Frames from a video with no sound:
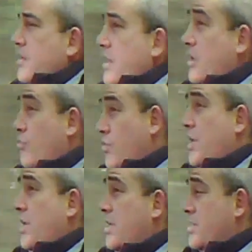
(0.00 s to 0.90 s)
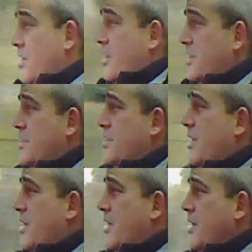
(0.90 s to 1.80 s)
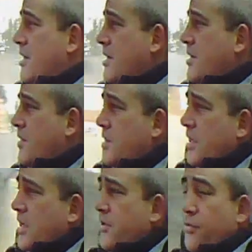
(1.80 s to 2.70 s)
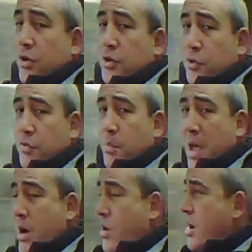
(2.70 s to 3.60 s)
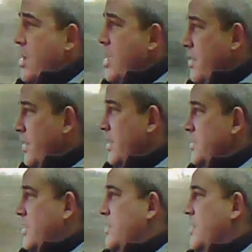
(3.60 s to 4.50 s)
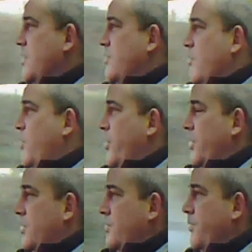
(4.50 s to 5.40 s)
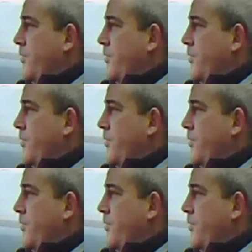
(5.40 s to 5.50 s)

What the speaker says: that you really start to see the deliverance of the power that is underneath the bonnet.